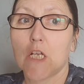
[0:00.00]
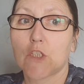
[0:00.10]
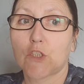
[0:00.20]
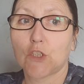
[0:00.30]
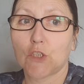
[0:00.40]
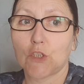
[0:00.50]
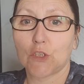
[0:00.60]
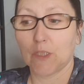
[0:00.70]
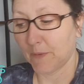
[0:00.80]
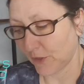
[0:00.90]

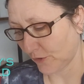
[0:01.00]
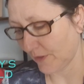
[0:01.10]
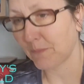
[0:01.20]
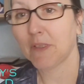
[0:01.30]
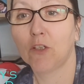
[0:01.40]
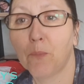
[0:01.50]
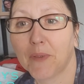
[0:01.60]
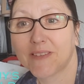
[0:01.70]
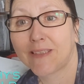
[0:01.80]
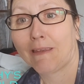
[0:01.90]
So let me just grab my cup
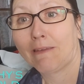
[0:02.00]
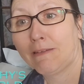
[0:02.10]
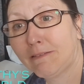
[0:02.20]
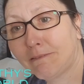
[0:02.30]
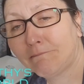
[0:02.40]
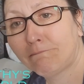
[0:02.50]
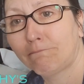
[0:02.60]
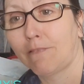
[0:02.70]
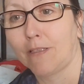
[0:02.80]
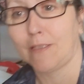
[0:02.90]
of tea.
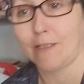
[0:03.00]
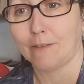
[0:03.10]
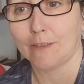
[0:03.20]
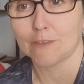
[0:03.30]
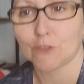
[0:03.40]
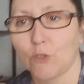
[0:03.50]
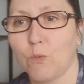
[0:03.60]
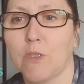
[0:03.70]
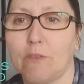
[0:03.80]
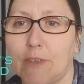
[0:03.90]
Yeah, I'm getting
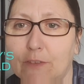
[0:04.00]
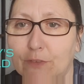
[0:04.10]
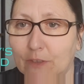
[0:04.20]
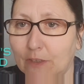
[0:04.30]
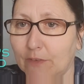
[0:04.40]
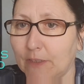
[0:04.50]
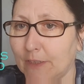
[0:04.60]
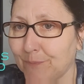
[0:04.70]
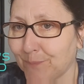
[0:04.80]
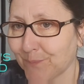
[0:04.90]
schoolwork ready for Olivia.